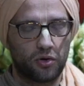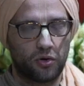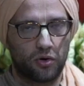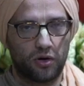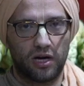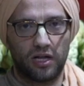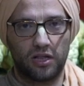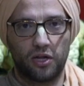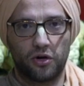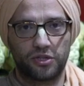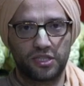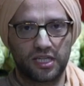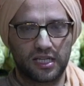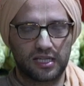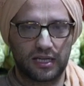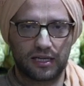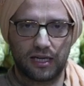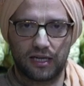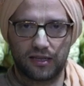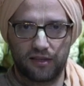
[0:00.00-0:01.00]
or
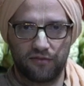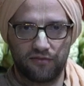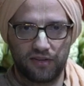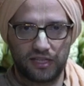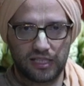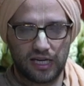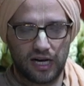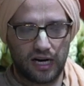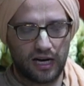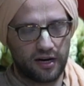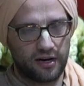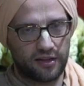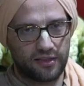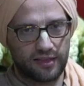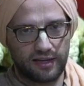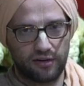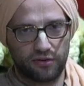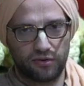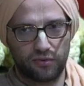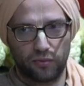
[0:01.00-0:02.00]
gata Vichar,
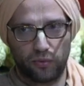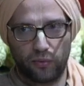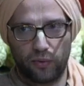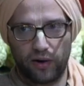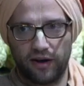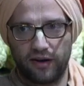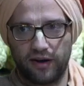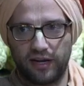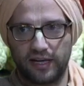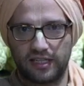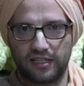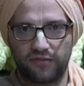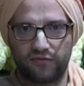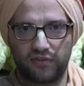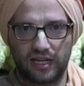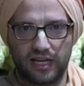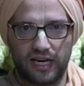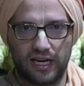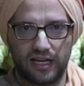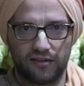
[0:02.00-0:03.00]
they're wearing a
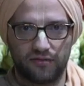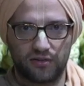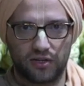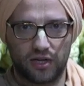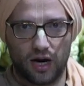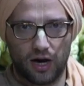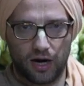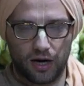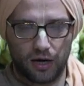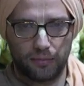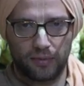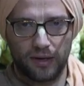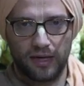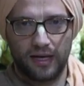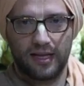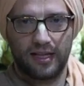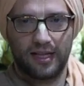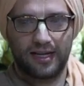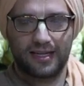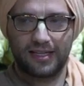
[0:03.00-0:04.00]
different kind of garb,
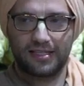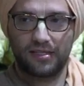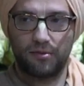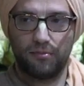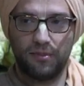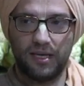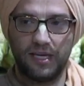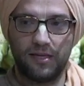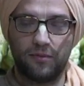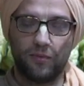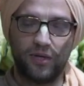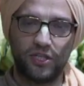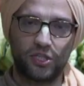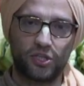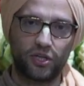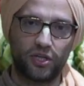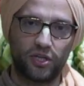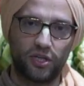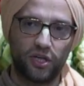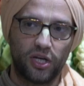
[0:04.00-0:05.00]
that doesn't mean we
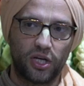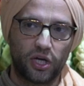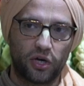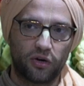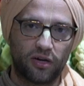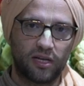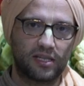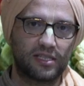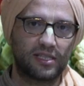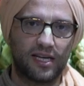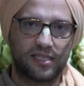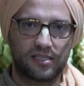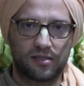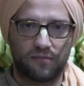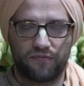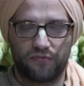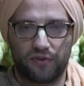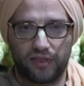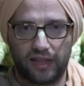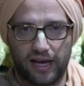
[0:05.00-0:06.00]
should criticize
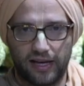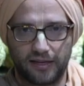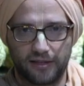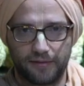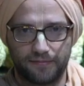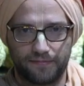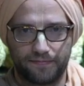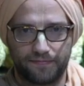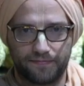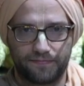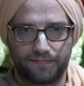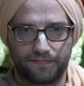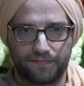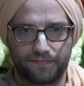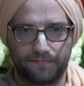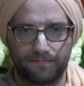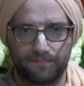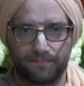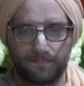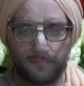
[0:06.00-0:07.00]
them for that.
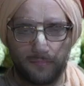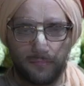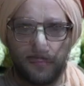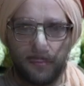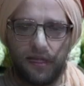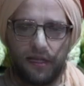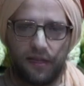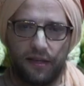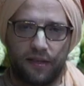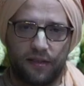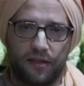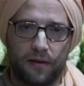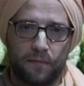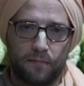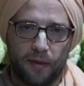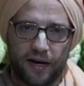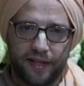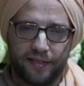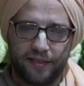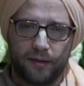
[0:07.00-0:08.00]
The
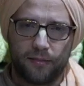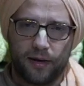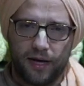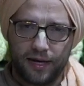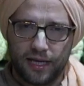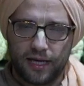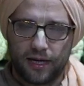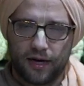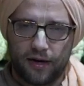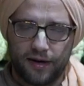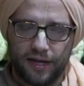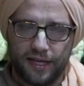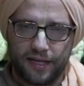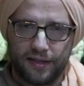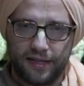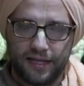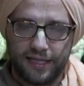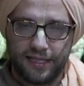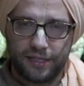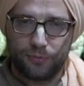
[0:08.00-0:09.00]
Madhyamadhikari
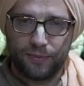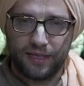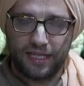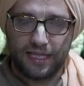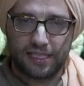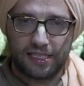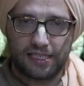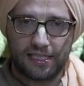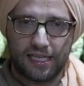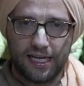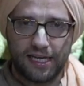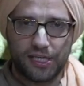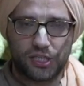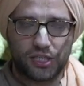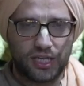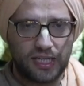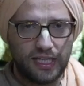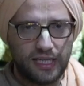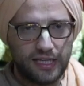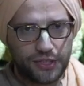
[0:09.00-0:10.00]
in the intermediate
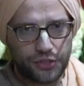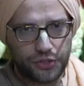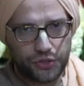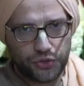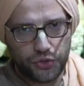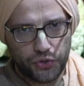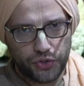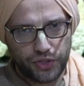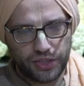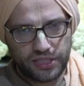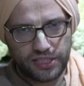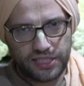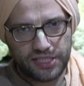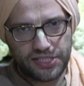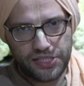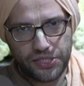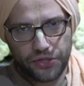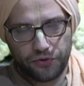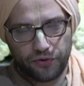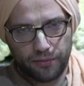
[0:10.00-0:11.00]
stage, he should
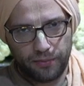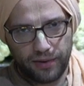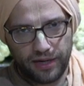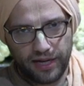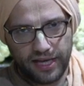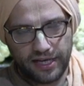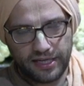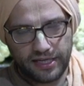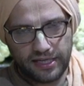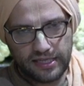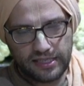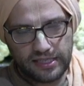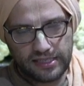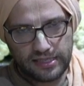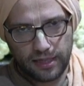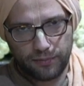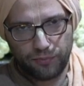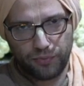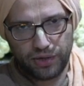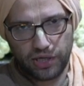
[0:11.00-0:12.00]
discriminate in
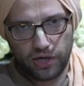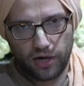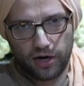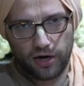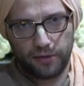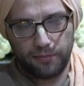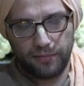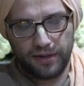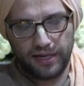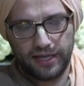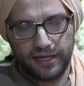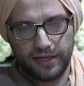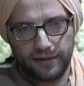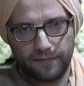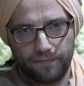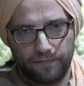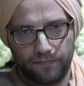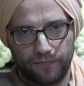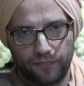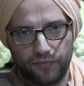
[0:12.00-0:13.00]
some regard, meaning